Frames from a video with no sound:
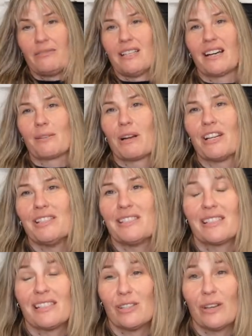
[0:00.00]
of Doc
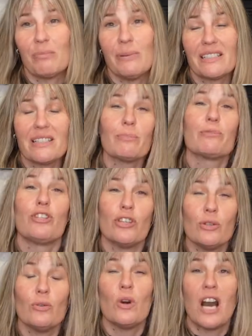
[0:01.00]
Martens. so I picked up
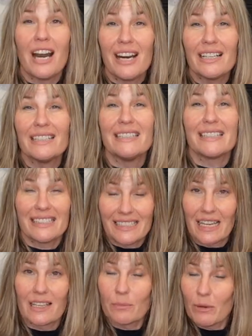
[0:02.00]
two odd
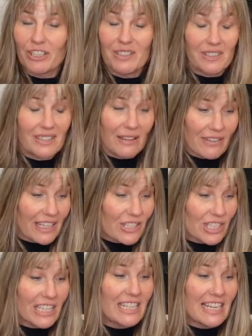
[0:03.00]
Doc Martens. I've
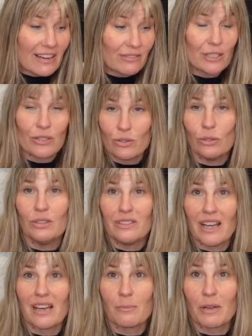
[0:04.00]
actually never sold
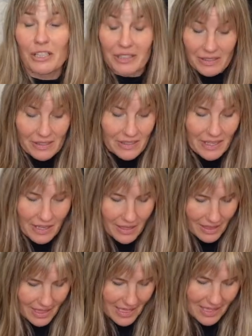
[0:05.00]
Doc Martens.
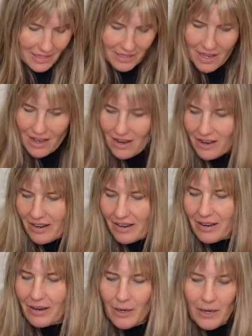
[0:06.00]
These
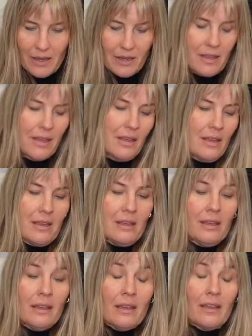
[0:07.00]
are
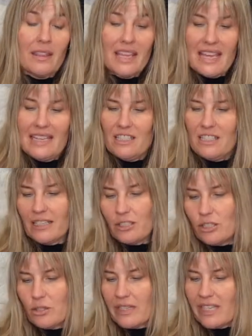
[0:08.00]
the
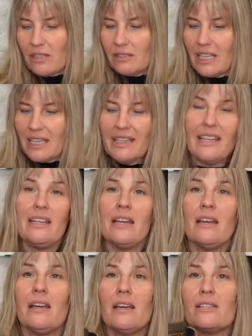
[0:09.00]
industrial line.
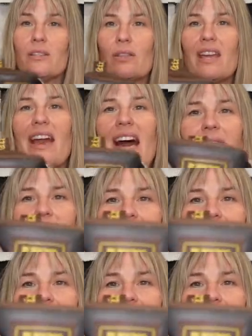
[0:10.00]
So they have